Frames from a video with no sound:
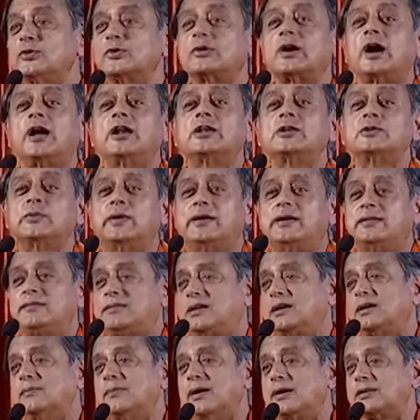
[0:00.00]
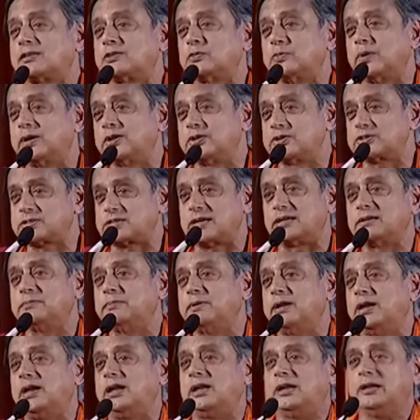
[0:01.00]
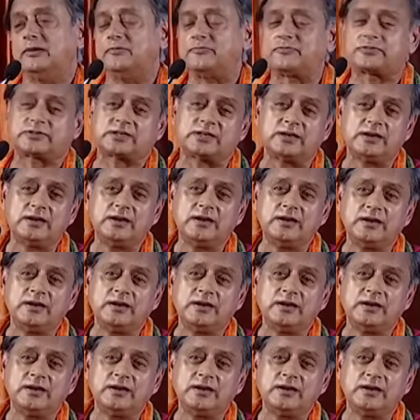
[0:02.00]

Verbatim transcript: You can't do anything about the way the sun behaves.